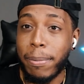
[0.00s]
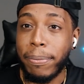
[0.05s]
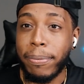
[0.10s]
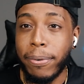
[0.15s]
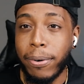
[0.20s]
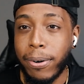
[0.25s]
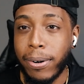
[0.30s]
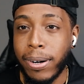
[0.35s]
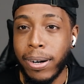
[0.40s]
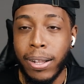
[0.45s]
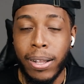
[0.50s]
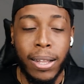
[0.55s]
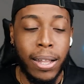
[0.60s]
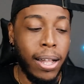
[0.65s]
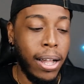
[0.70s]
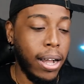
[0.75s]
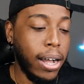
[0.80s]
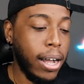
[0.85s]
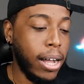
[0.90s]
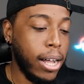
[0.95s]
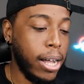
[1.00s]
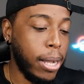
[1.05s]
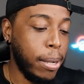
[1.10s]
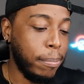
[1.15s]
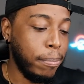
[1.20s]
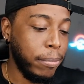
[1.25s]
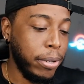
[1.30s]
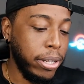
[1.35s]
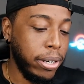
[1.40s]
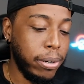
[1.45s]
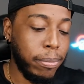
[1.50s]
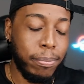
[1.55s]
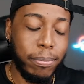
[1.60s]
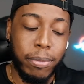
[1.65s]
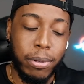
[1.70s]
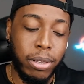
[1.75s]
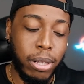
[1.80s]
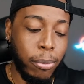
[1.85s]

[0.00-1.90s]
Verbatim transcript: before, um, you know,